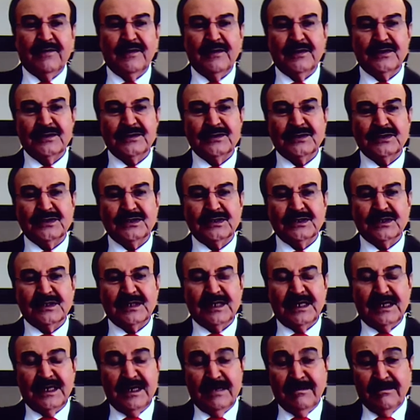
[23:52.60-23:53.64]
Of course,
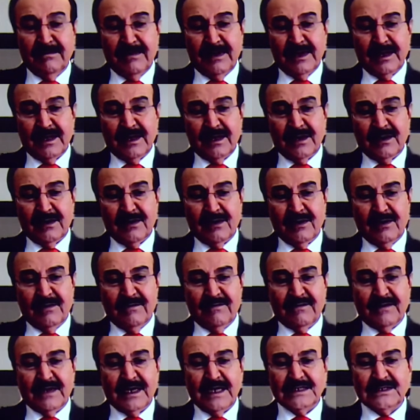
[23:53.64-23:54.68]
the number
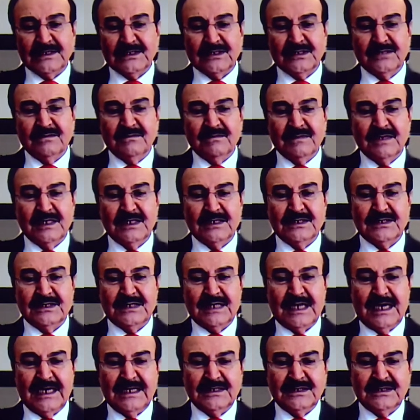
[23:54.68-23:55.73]
of customers
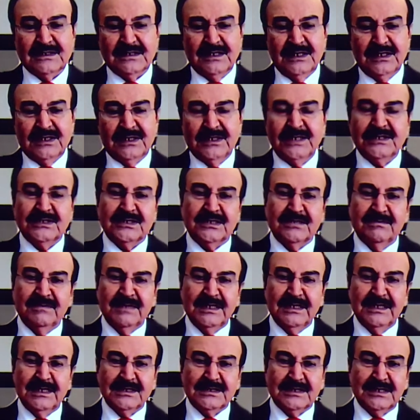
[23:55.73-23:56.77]
has increased
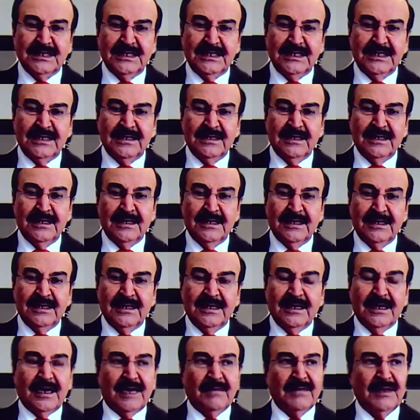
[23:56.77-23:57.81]
tremendously.
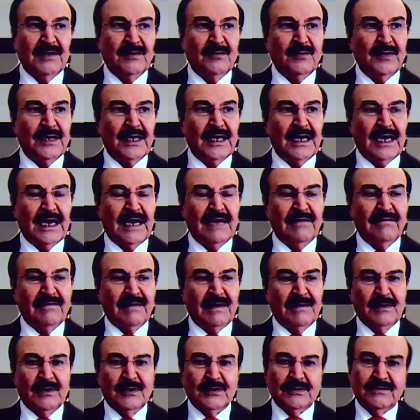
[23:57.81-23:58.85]
I mean, we have
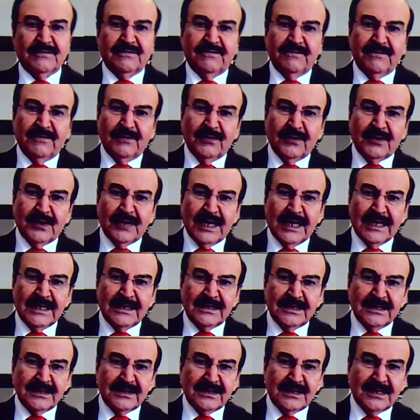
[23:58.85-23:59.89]
about
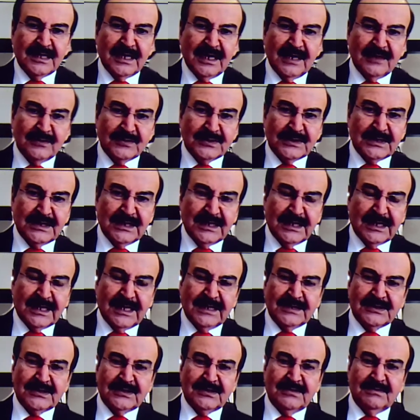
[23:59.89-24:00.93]
400,000
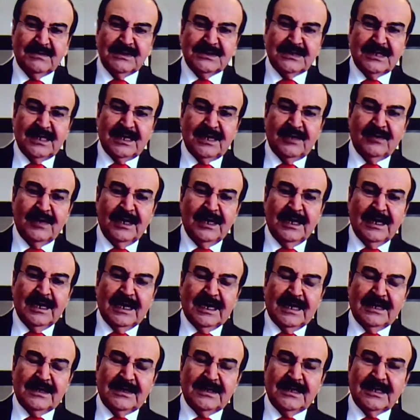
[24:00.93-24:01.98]
customers now,
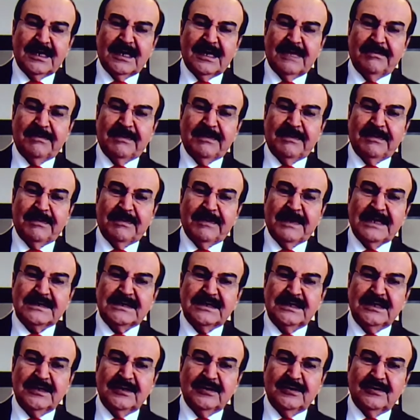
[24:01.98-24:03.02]
and the
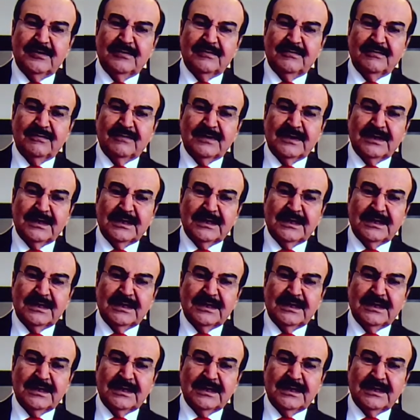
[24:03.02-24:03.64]
capacity of